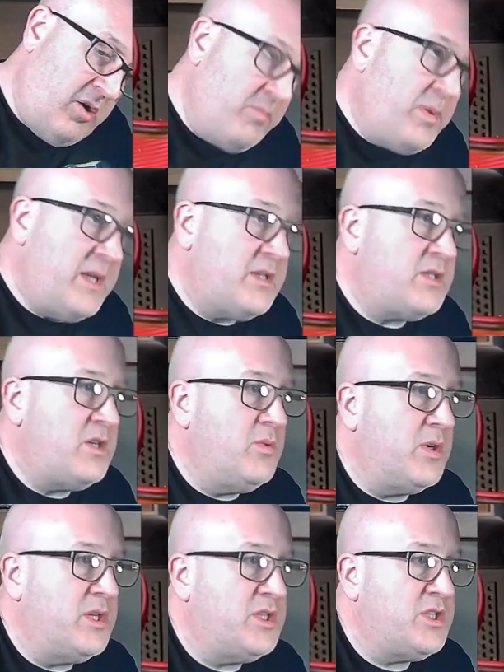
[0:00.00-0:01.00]
on pin 2
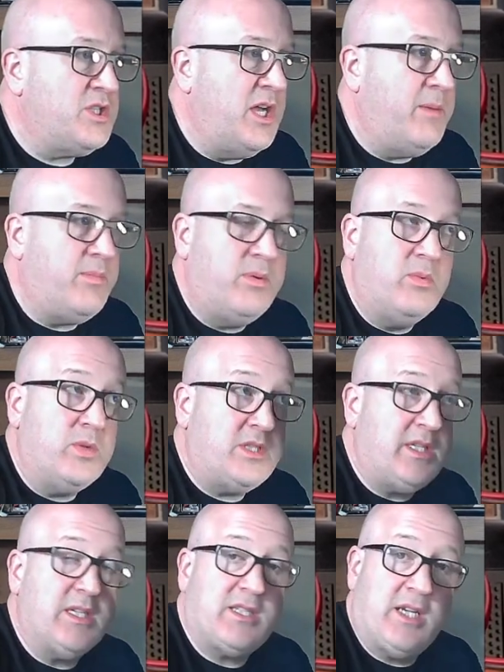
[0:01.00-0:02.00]
on this chip, we
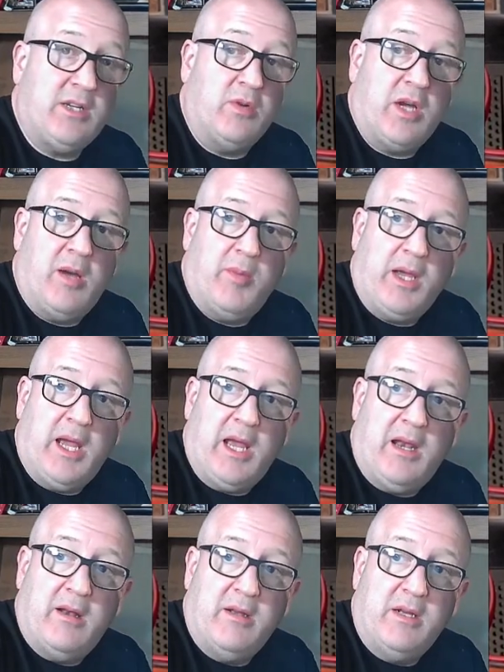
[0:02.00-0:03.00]
see a signal coming
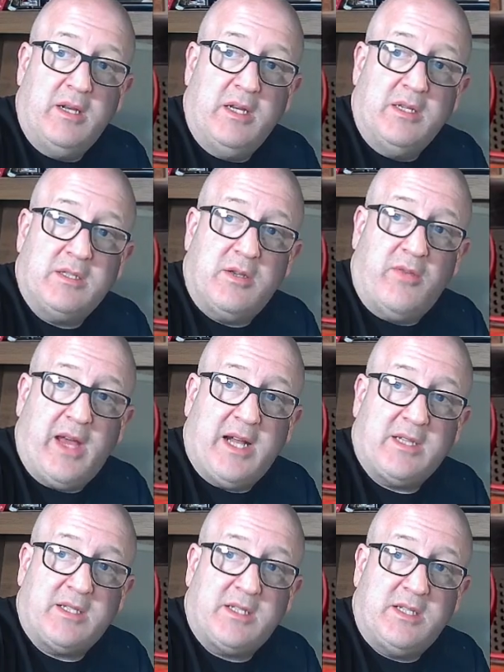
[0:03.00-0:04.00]
in. So
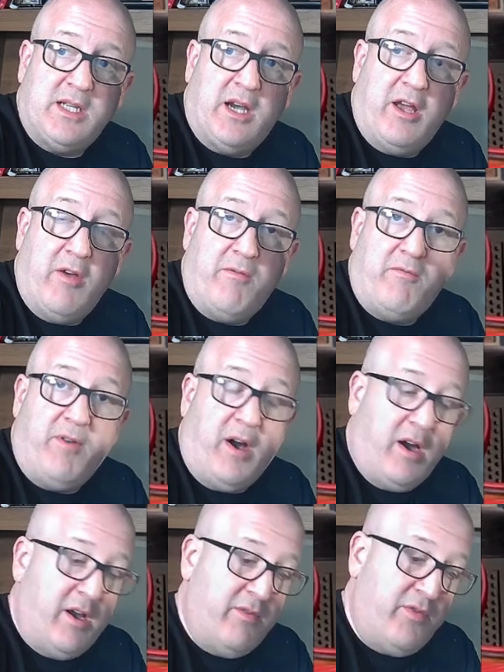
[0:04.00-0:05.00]
that's
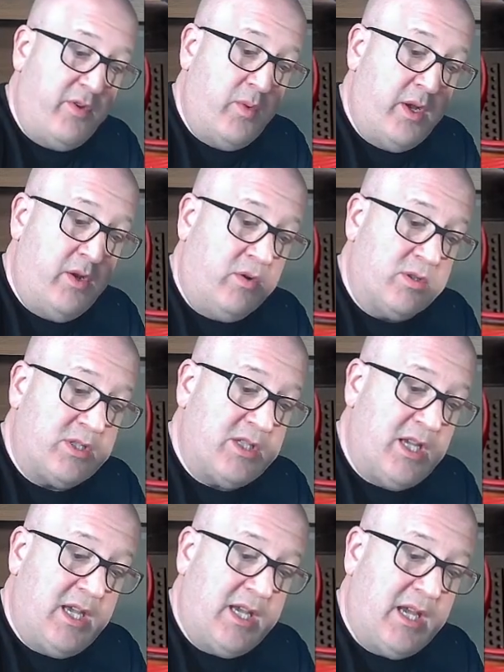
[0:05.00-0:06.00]
DI05 that we're not
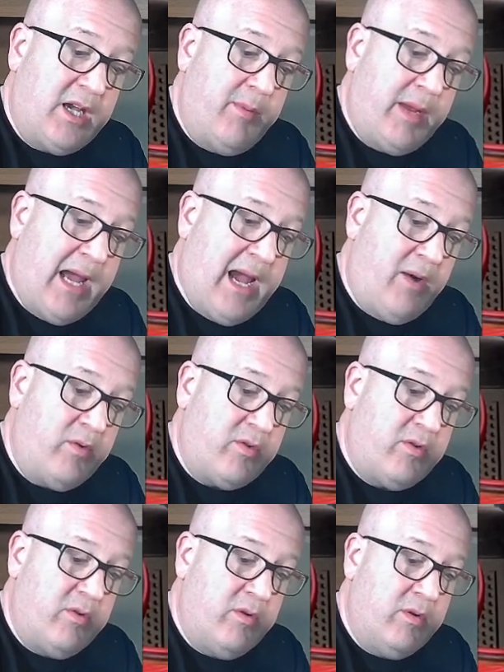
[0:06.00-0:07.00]
seeing it coming
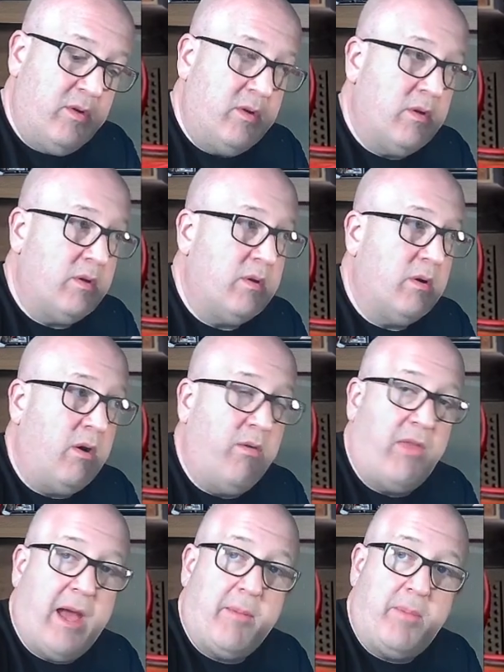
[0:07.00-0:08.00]
out on
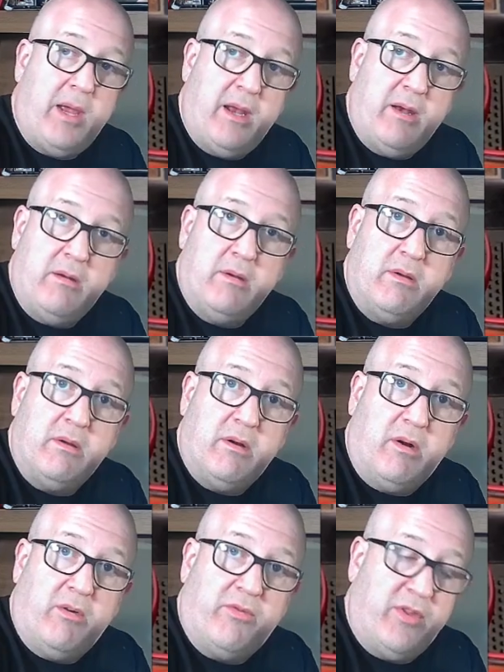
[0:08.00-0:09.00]
that pin
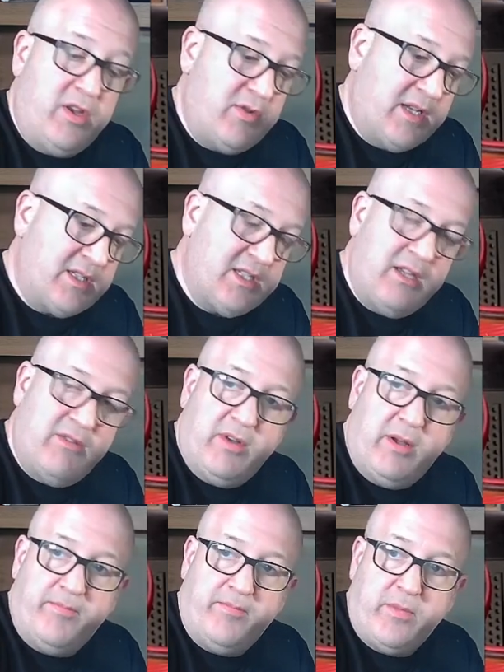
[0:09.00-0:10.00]
of the transceiver.
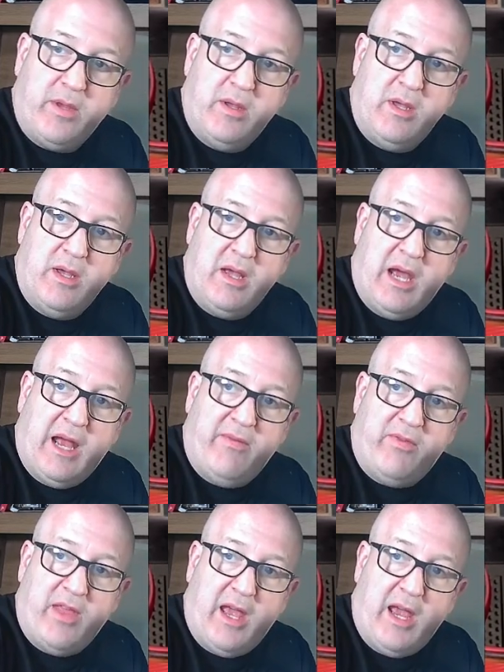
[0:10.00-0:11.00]

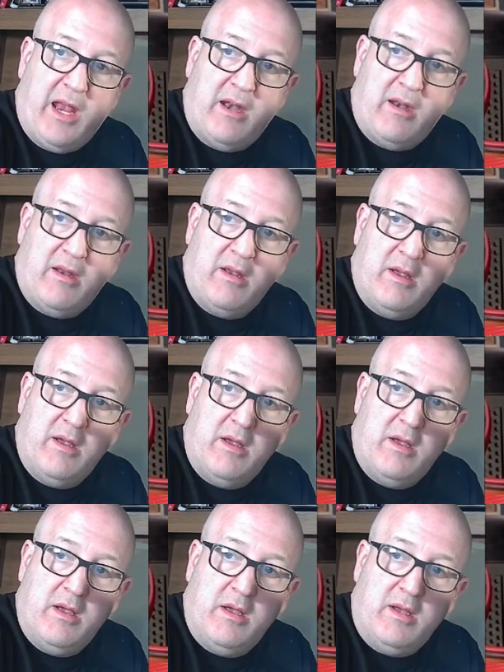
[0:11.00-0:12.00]
And then
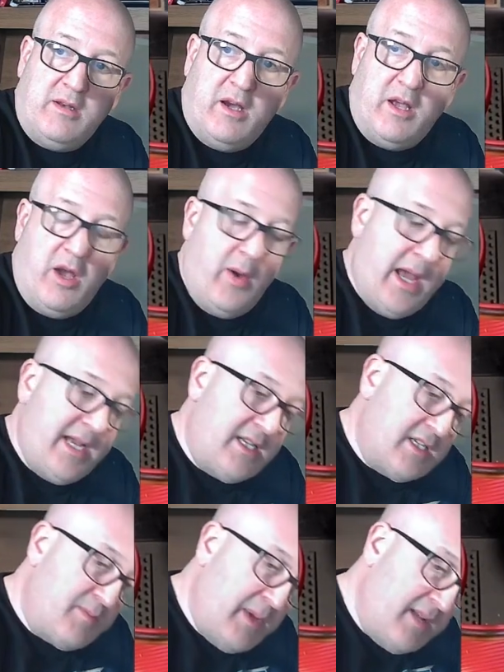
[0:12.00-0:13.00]
DI08
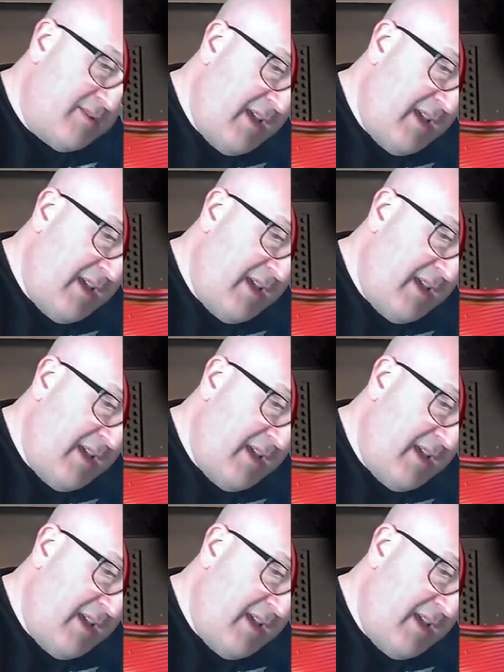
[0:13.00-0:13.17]
is pin